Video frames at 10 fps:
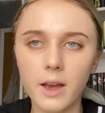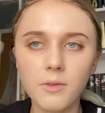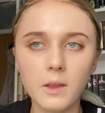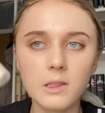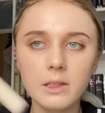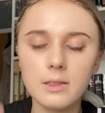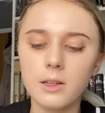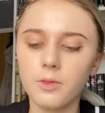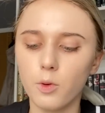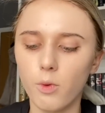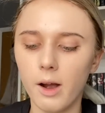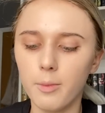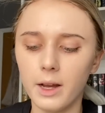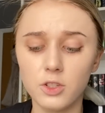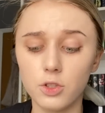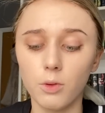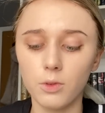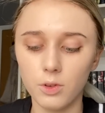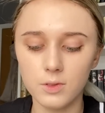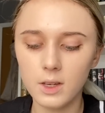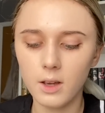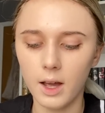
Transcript: I've had this concealer for a while, but I just don't use it.